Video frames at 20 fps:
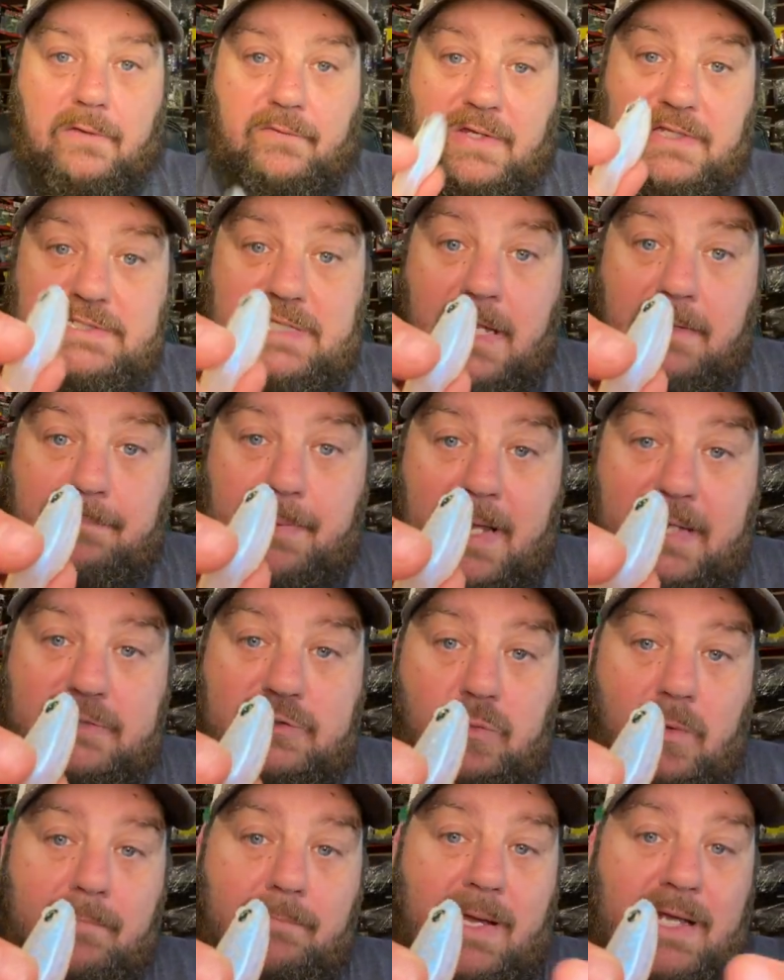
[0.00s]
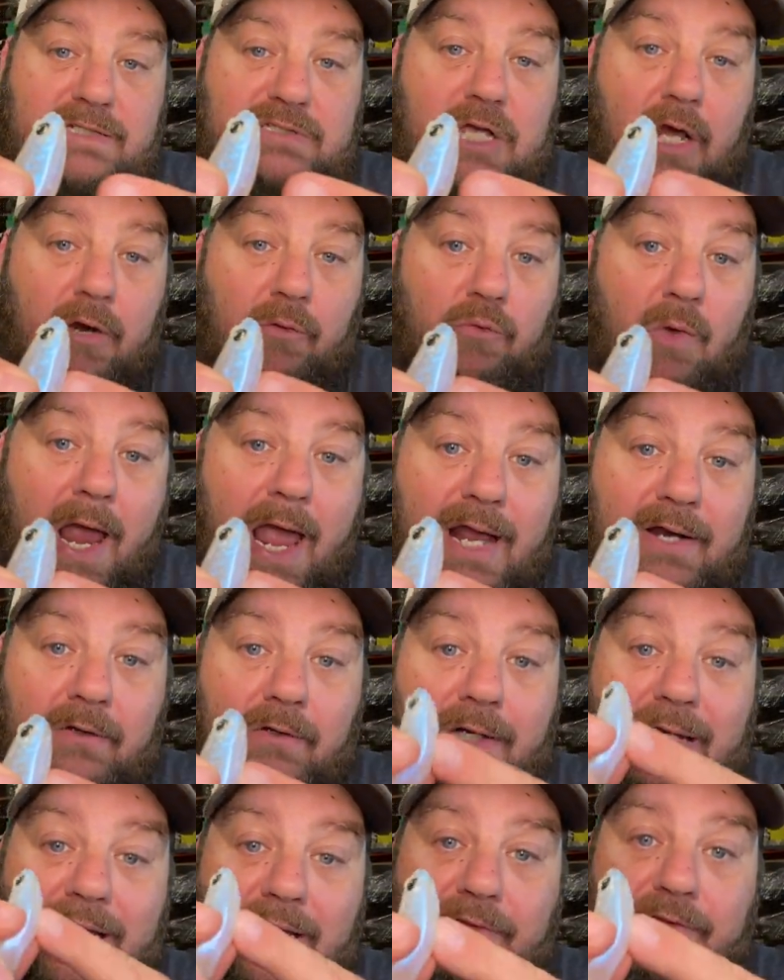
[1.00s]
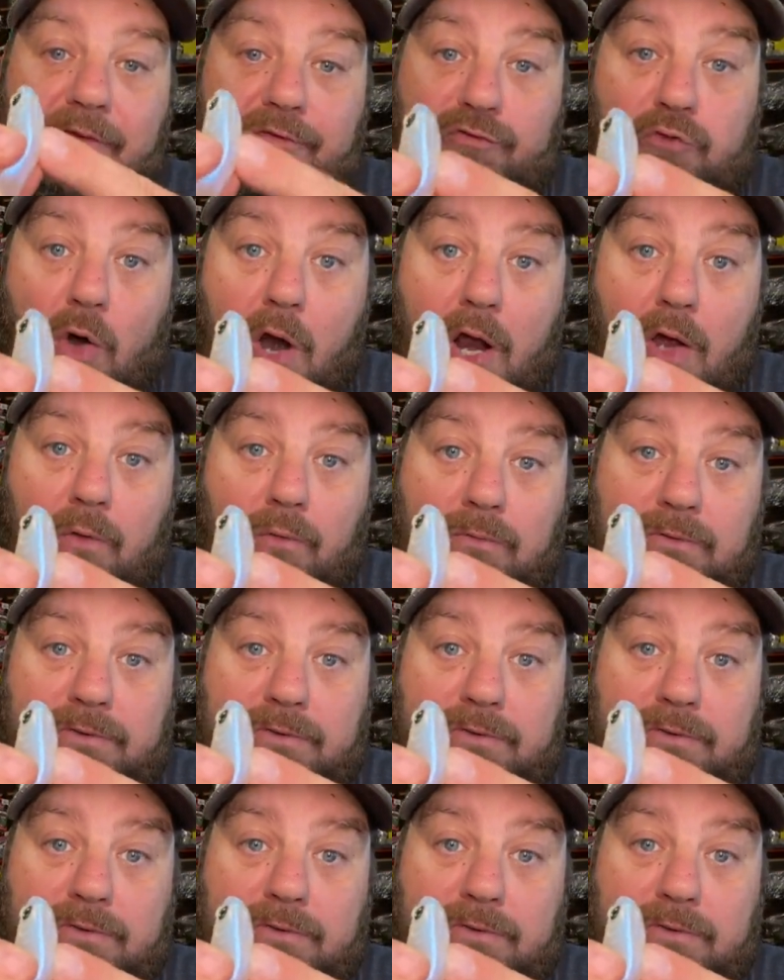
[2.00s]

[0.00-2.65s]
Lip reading: These apex swim baits got a rattle in the throat.